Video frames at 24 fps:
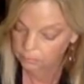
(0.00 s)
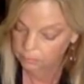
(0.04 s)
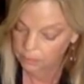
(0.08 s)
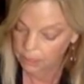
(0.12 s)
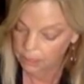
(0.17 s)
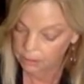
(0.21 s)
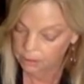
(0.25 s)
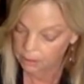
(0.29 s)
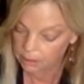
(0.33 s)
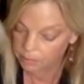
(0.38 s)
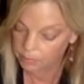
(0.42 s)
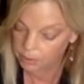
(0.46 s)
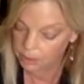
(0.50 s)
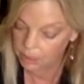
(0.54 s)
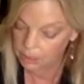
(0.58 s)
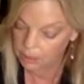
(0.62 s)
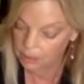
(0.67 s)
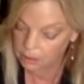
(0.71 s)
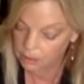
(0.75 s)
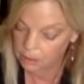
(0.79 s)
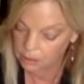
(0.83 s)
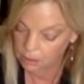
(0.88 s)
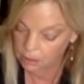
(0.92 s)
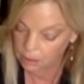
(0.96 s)
Possibly
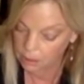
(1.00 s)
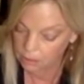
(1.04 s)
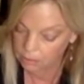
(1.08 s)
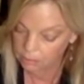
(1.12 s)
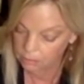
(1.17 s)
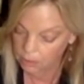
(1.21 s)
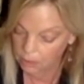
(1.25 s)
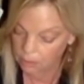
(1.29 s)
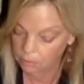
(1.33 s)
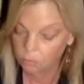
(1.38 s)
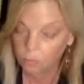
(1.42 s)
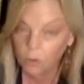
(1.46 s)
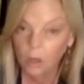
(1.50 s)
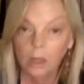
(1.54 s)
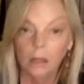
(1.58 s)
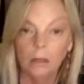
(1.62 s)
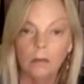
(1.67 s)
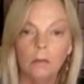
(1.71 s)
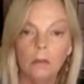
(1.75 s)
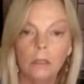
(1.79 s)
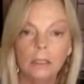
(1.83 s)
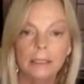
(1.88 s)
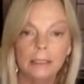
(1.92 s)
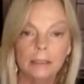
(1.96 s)
it's Sunny.
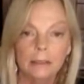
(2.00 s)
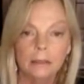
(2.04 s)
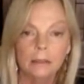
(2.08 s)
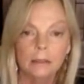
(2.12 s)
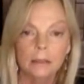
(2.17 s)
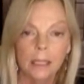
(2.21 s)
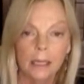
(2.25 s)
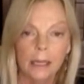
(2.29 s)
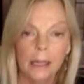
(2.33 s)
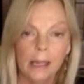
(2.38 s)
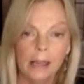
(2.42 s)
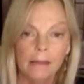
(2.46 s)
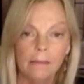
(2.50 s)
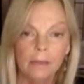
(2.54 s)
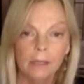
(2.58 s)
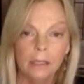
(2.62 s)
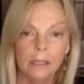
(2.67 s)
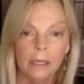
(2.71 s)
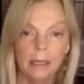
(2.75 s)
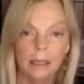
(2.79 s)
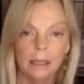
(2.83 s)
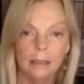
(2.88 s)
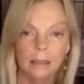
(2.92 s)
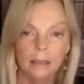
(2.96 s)
Well, didn't they have
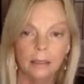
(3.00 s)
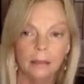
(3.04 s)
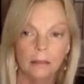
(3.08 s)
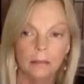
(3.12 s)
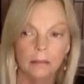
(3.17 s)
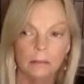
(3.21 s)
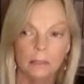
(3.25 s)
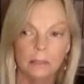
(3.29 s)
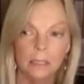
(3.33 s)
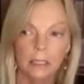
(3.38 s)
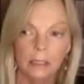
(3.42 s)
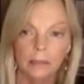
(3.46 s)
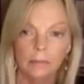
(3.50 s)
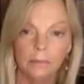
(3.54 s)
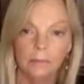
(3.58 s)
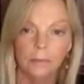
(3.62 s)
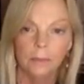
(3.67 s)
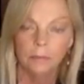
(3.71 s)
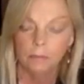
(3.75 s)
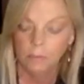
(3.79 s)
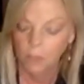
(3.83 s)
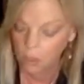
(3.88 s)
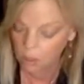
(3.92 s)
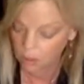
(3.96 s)
a tiff
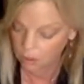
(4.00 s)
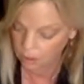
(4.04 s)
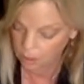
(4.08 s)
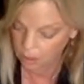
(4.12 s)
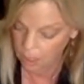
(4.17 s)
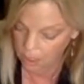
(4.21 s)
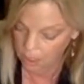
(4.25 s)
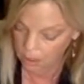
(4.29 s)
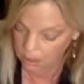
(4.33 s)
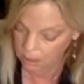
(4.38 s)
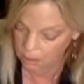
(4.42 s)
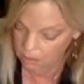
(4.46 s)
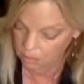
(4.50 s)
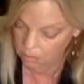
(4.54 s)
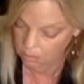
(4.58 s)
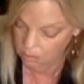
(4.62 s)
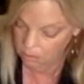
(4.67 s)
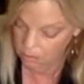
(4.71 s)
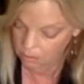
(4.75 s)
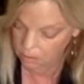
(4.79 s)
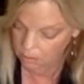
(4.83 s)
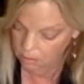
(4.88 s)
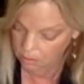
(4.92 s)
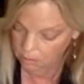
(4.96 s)
at
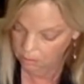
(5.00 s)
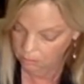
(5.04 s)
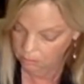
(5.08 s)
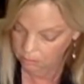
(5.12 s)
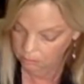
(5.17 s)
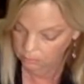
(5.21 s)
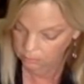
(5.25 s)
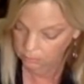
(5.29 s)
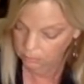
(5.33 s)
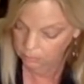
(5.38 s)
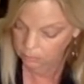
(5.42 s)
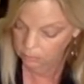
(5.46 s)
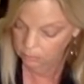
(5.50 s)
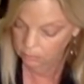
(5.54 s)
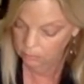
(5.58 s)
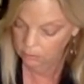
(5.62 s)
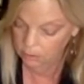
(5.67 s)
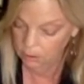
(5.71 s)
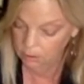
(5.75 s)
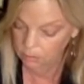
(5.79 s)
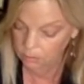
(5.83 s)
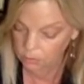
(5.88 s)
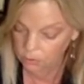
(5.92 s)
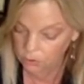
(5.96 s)
Mar-a-Lago
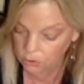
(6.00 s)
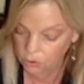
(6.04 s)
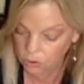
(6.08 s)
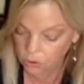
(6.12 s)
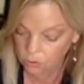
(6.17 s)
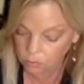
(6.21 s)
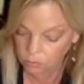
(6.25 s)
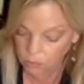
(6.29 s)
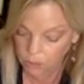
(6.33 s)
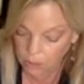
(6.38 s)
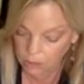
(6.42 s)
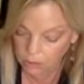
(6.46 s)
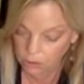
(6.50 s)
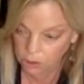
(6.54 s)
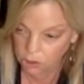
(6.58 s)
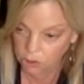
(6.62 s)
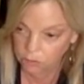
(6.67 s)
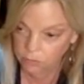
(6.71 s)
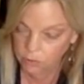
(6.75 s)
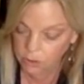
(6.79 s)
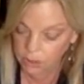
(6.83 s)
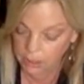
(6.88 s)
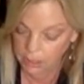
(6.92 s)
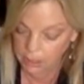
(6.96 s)
that it was too
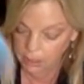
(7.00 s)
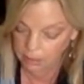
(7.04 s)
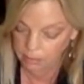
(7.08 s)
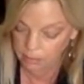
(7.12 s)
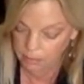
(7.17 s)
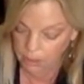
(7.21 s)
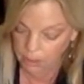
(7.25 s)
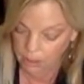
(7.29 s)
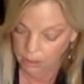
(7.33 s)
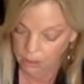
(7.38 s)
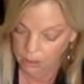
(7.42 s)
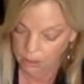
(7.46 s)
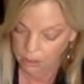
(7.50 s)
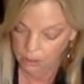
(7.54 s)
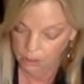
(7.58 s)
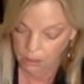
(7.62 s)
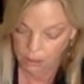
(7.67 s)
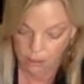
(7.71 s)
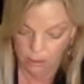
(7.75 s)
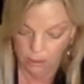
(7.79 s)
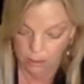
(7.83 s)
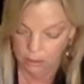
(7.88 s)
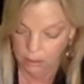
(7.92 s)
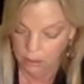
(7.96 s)
much for him? He's
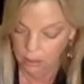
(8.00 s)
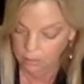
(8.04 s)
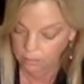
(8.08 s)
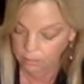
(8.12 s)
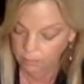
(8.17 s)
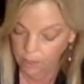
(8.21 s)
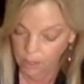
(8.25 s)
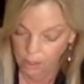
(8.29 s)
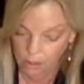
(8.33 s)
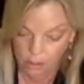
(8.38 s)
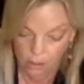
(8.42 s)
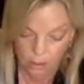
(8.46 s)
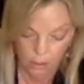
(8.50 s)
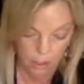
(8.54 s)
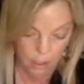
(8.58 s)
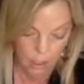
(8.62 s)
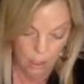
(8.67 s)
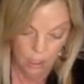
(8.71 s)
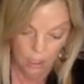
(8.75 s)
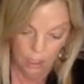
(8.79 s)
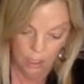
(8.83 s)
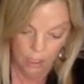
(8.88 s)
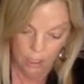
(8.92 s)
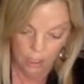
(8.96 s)
not involved.
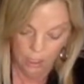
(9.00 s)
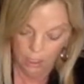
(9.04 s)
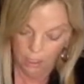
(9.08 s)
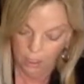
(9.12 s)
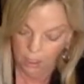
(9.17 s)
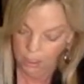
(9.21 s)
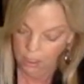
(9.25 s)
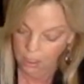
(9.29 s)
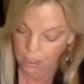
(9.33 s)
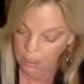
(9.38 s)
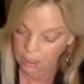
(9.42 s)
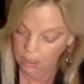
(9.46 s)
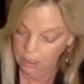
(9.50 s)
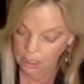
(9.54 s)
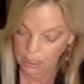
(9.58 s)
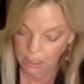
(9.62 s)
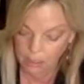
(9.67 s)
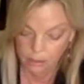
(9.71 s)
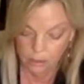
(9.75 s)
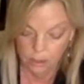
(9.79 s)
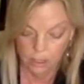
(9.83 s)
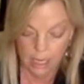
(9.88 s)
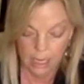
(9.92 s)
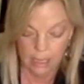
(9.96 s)

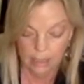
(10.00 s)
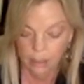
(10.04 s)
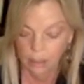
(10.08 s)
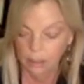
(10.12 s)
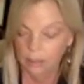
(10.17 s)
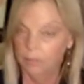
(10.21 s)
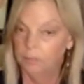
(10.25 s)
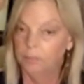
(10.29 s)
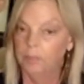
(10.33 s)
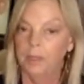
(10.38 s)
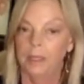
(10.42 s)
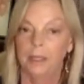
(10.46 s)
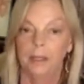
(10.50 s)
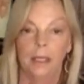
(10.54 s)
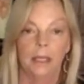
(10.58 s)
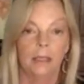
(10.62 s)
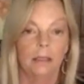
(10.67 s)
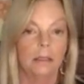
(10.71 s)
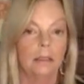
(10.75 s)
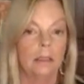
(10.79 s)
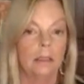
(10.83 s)
That's not going to be the